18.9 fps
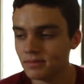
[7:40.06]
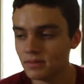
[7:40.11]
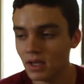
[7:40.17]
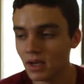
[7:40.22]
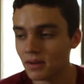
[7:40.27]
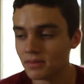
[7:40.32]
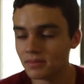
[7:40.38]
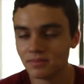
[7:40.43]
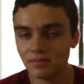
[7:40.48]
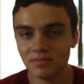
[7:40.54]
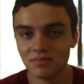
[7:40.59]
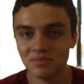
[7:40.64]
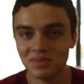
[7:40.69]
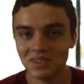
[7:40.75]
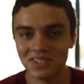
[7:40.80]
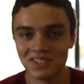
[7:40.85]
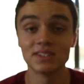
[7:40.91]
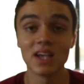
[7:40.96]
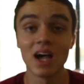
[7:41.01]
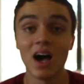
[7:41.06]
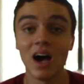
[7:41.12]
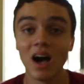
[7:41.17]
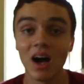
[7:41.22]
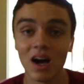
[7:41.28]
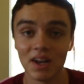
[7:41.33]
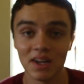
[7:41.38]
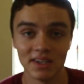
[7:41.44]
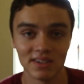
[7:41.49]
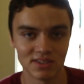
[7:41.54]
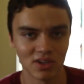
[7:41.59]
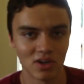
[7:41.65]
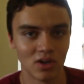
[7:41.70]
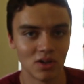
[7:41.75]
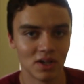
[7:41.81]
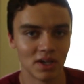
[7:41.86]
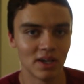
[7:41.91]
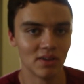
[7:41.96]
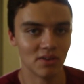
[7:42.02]
yeah. It's hot as
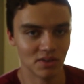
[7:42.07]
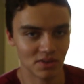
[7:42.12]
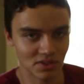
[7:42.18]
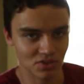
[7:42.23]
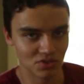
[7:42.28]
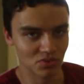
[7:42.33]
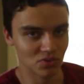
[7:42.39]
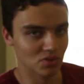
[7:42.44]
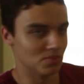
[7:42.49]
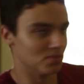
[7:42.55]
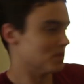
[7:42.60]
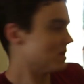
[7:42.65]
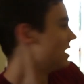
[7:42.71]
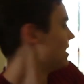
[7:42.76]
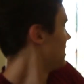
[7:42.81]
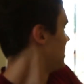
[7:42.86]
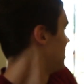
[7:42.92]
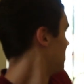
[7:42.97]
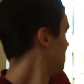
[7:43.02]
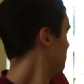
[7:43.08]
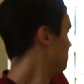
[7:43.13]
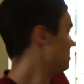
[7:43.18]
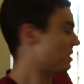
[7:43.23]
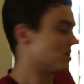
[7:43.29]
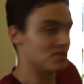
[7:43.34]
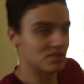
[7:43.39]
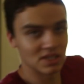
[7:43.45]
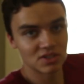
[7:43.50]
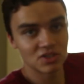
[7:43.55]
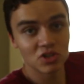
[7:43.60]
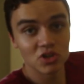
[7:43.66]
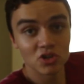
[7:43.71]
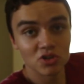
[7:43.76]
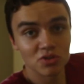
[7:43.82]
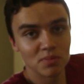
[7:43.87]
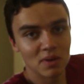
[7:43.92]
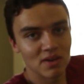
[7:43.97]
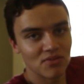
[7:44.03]
all hell in this room because I
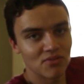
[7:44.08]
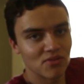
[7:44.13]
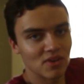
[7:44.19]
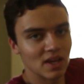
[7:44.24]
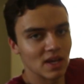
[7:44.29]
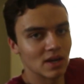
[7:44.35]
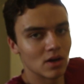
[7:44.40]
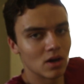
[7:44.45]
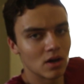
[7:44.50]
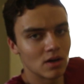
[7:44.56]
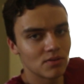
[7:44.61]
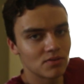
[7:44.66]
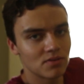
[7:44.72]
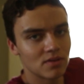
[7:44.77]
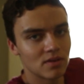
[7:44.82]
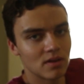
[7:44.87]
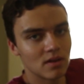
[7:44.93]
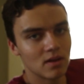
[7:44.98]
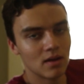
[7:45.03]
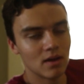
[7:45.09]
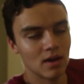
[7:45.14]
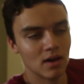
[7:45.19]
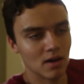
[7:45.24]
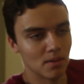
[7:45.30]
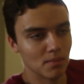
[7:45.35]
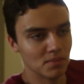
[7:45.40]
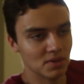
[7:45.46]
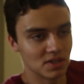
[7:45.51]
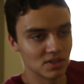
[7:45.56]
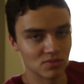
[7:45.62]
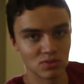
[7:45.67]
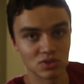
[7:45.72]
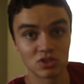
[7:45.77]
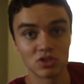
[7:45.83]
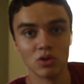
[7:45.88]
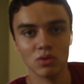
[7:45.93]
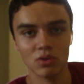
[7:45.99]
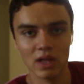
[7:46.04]
turned my fan off because it
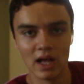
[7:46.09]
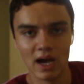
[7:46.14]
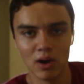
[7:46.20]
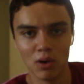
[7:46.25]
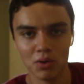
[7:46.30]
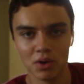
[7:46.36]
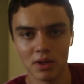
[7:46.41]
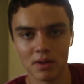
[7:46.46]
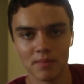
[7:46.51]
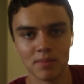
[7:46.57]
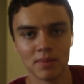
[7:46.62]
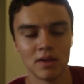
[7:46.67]
was so loud.